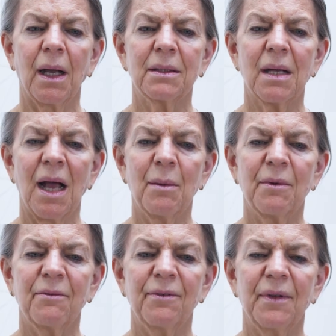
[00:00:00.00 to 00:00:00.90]
a time
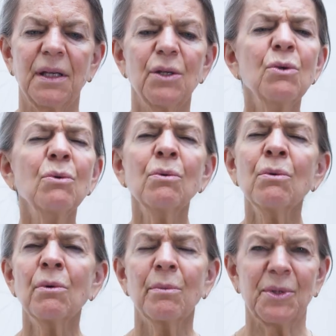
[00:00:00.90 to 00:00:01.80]
of
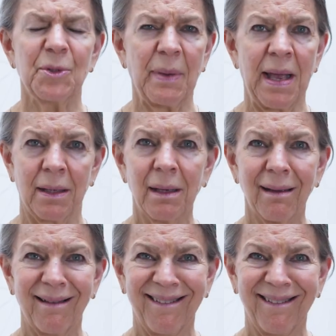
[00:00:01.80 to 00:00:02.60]
enormous panic.